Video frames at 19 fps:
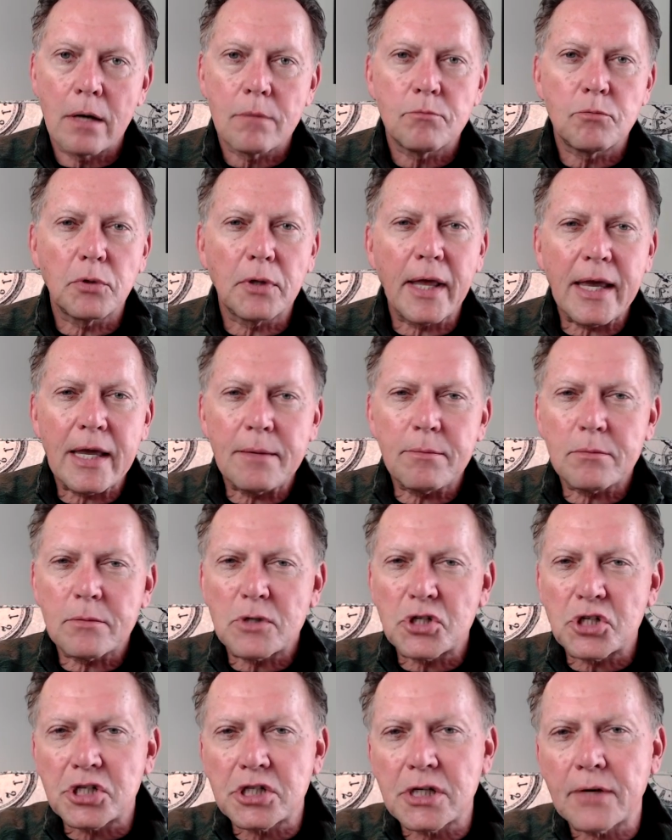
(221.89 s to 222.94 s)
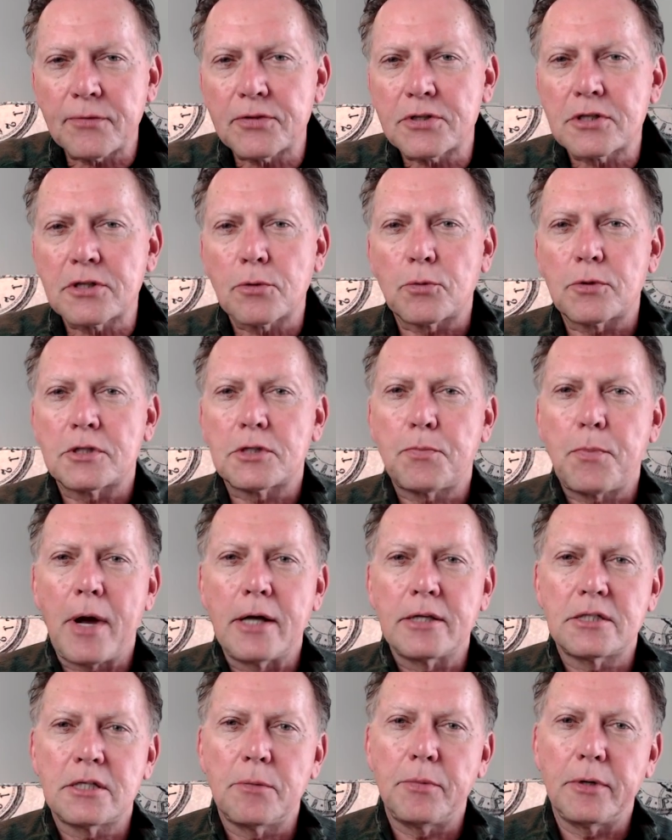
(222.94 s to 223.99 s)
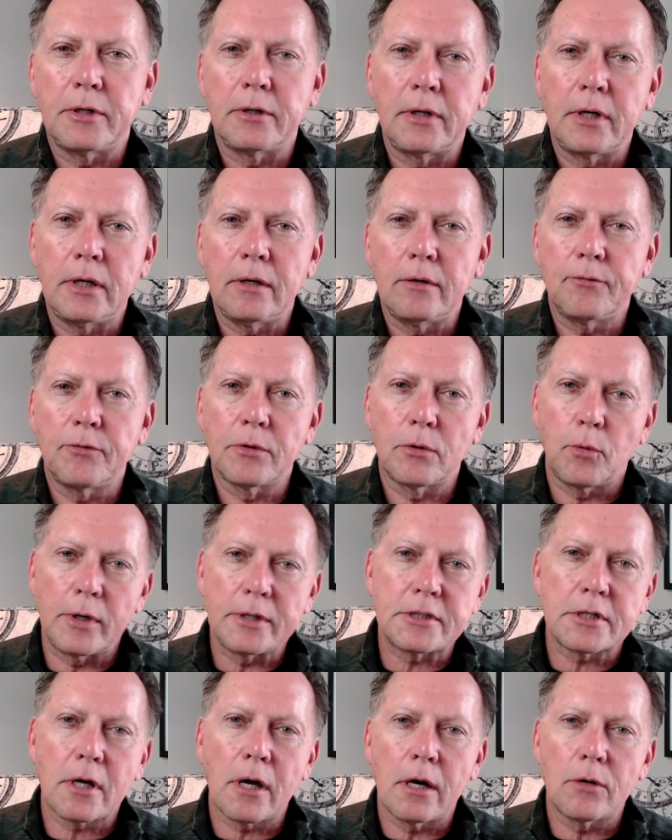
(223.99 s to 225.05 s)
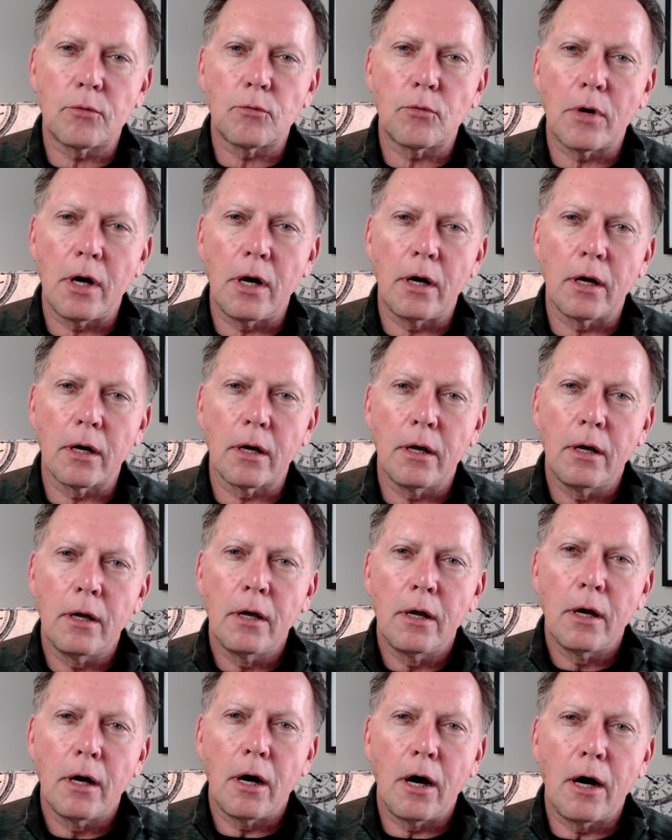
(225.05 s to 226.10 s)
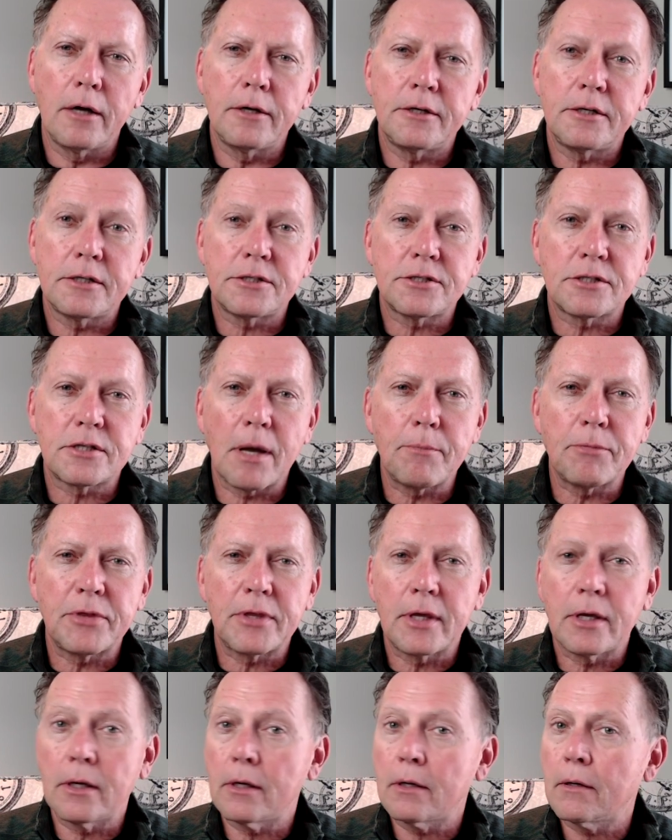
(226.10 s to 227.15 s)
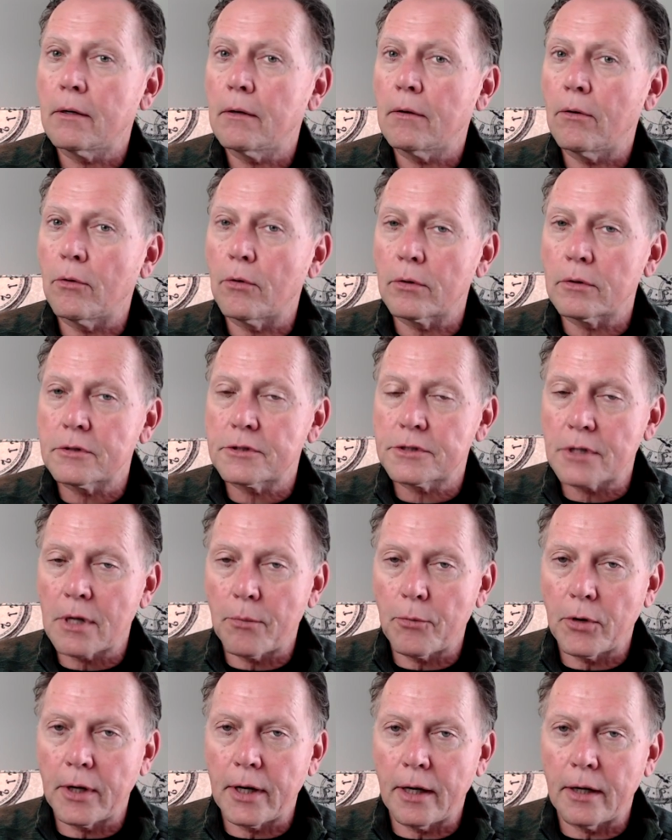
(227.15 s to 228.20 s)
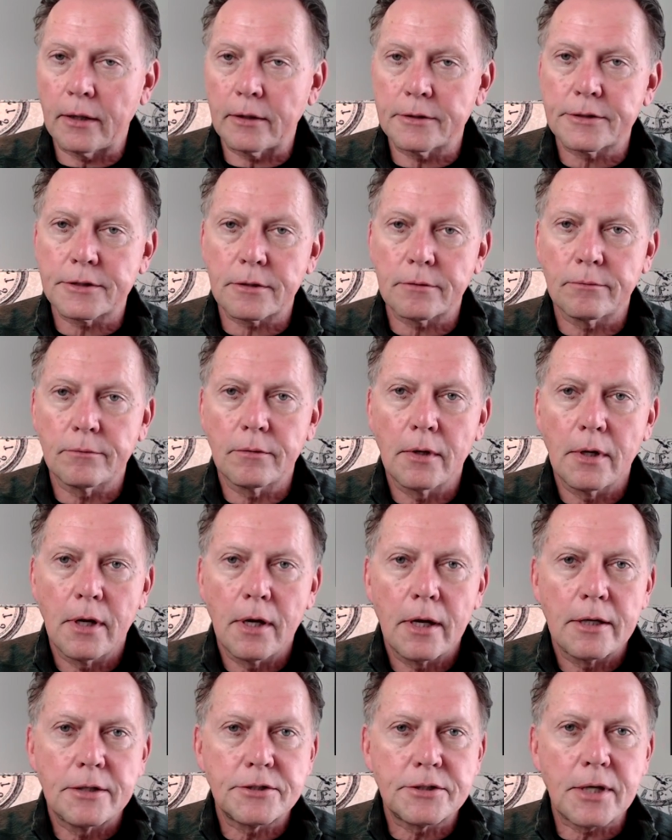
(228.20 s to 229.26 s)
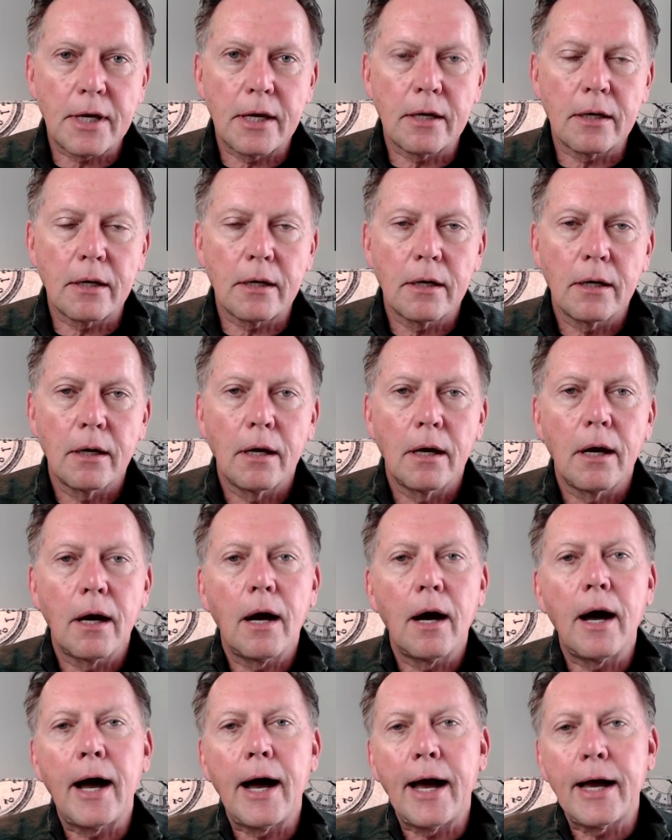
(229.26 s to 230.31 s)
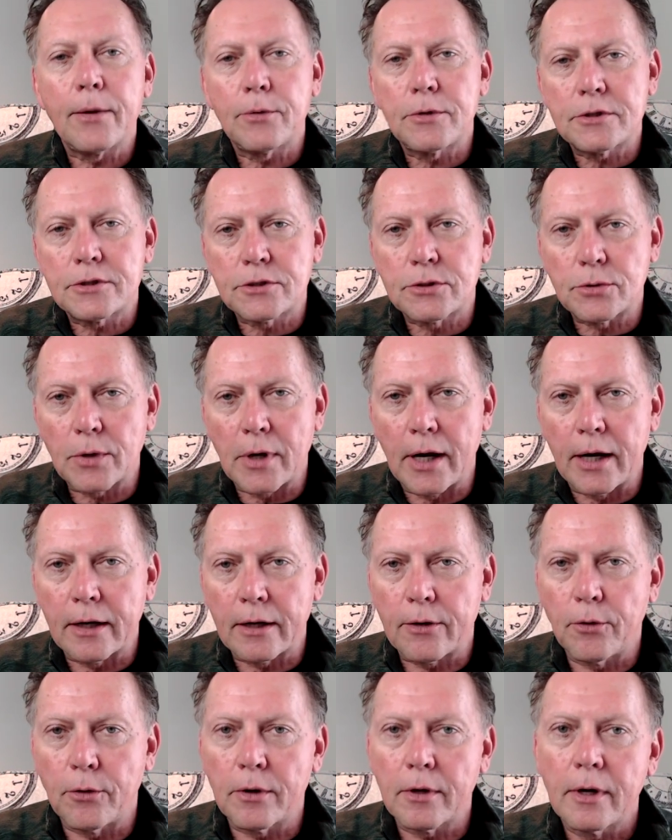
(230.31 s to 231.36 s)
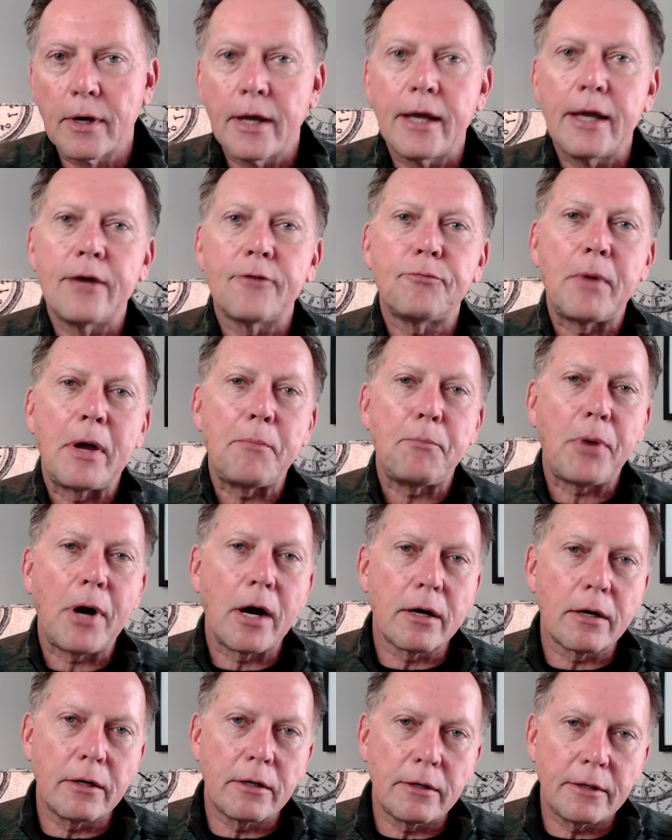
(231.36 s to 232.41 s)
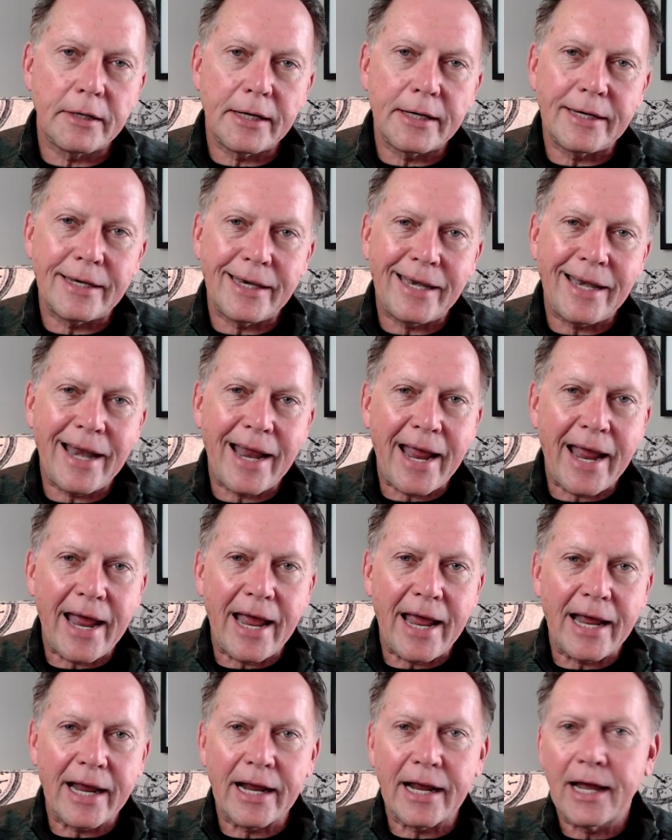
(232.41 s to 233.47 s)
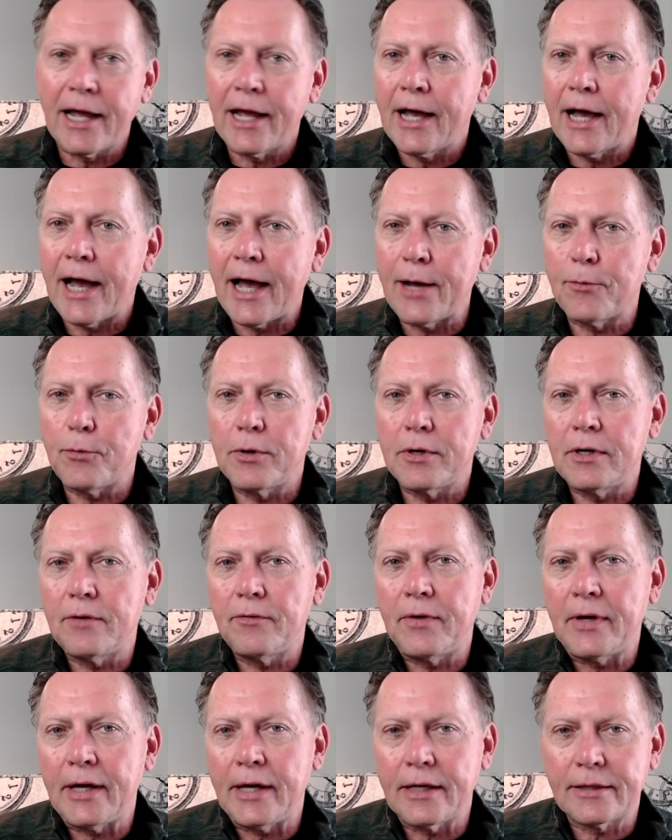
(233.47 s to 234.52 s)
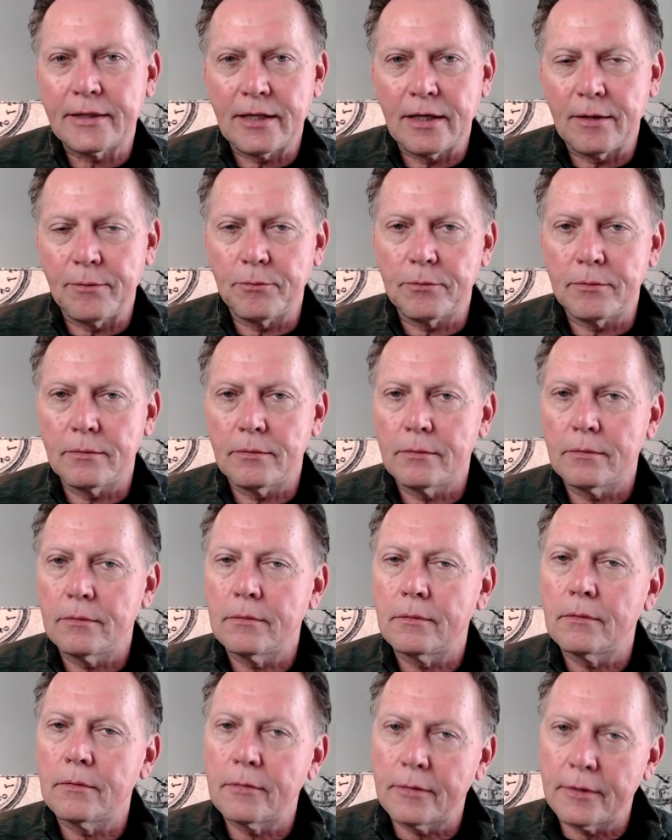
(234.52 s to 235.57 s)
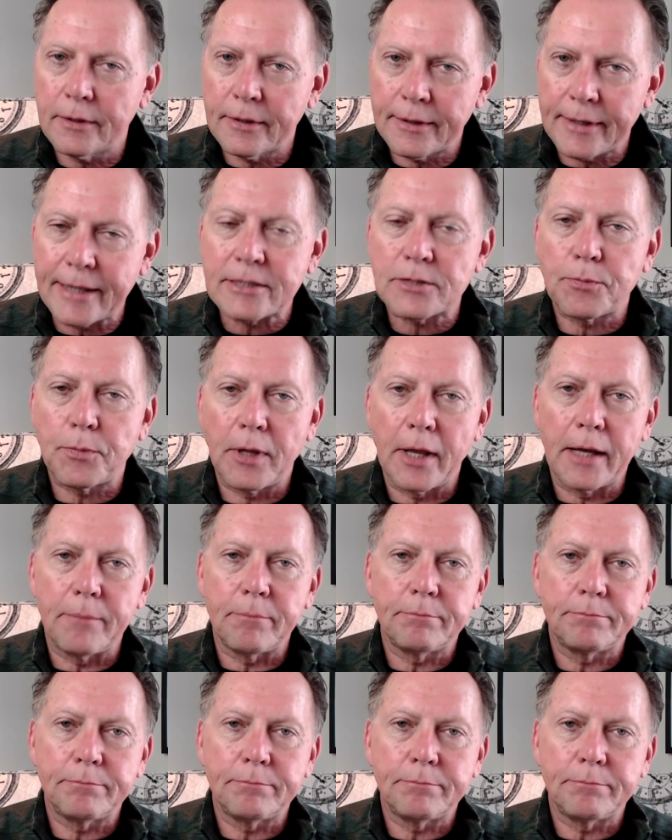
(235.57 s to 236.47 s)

Blame shifts the responsibility for what's gone wrong onto something or someone else. Saying, "I was drunk," or "if my partner didn't nag, I wouldn't have hit them." That's blame.